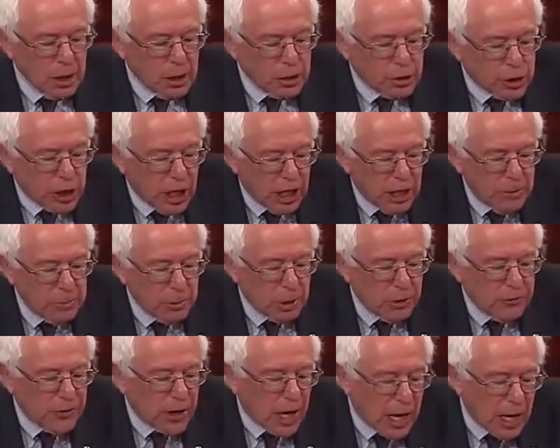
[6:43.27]

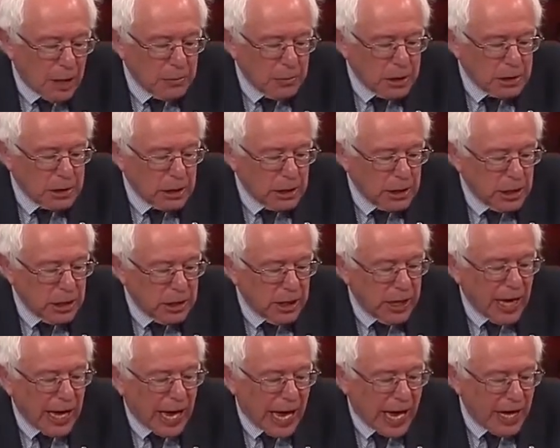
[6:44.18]
"Chamber of Commerce
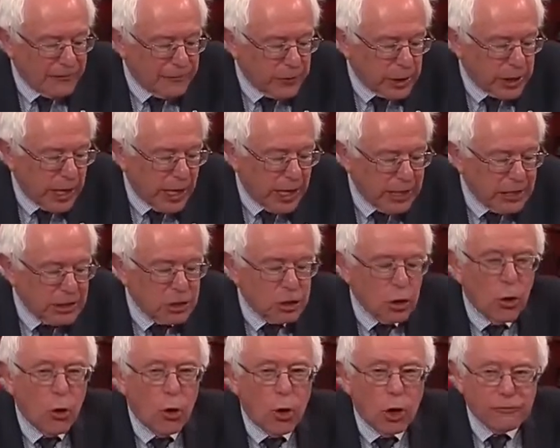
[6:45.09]
leader advocates
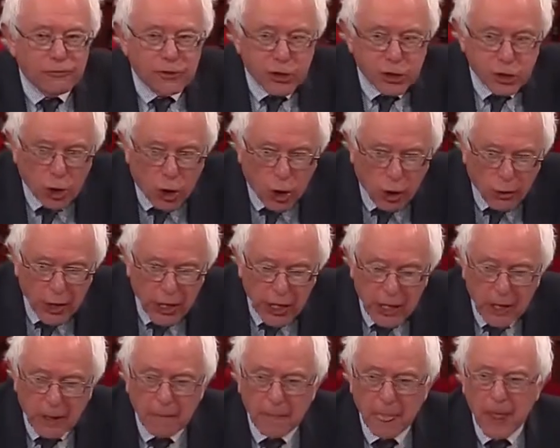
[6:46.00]

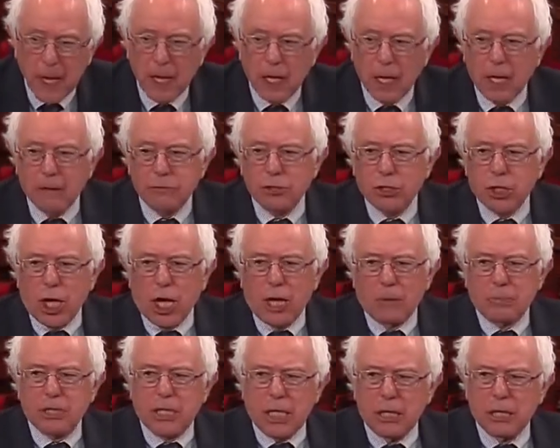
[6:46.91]
offshoring of
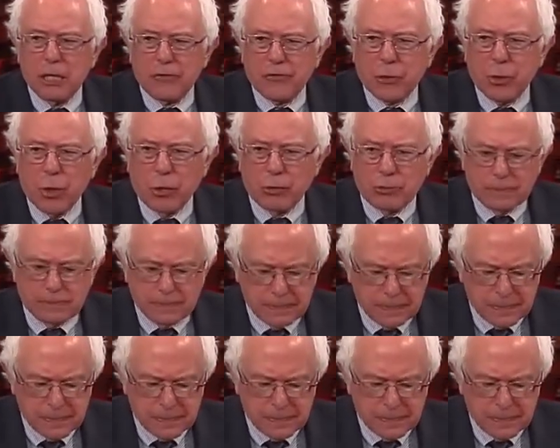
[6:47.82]
jobs," end of quote.